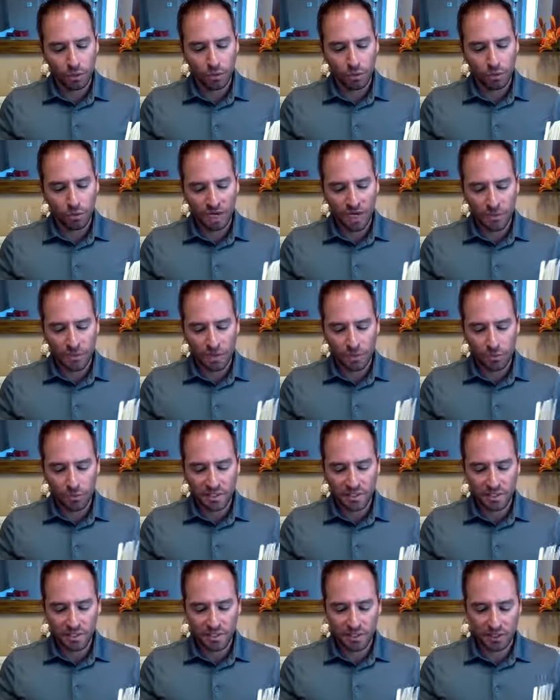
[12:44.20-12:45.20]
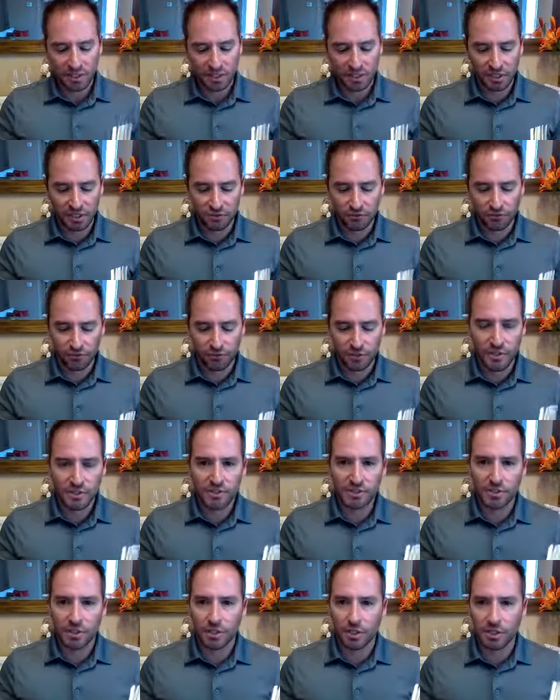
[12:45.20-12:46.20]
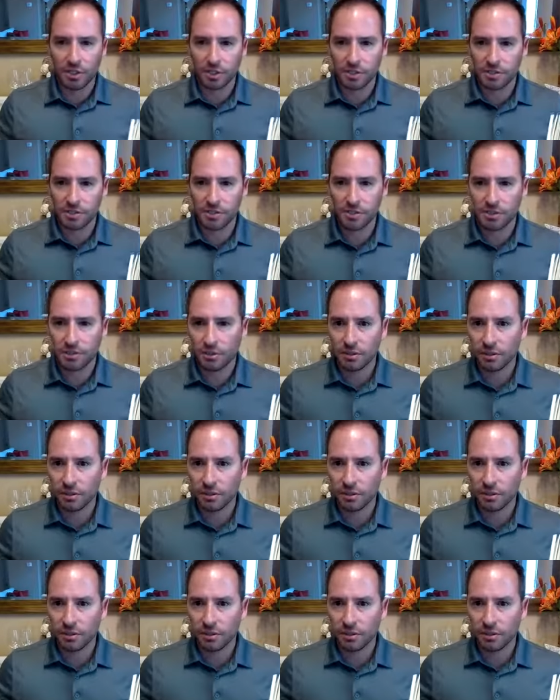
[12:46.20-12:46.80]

Where may we see in the first cause?